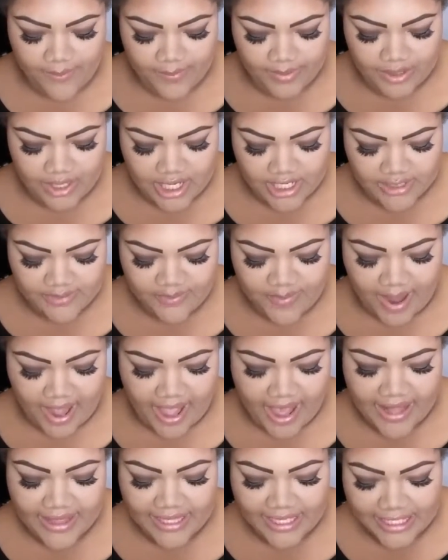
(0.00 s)
blush
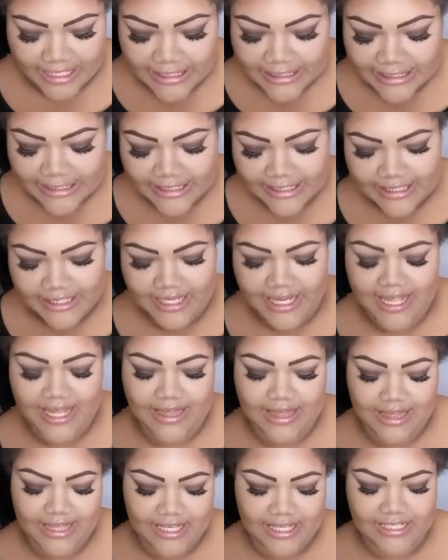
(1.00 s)
palette.
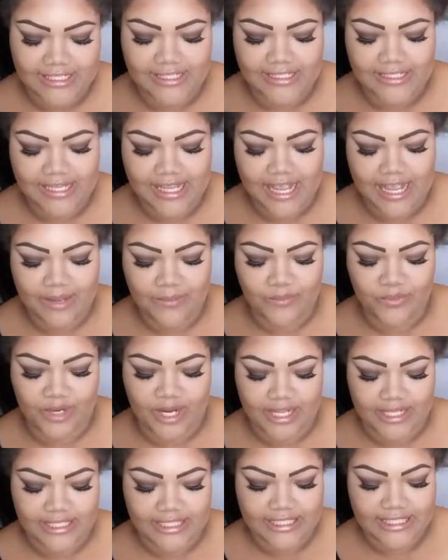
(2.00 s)
This
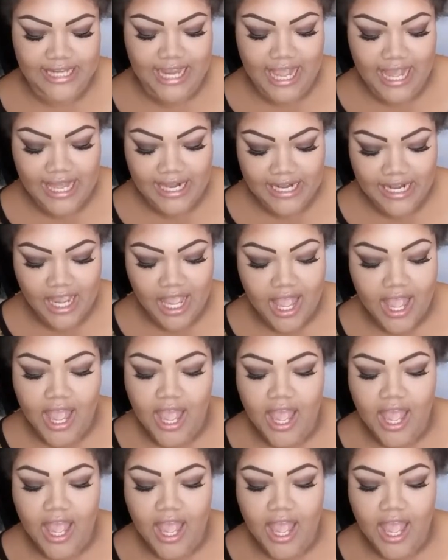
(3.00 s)
brings 10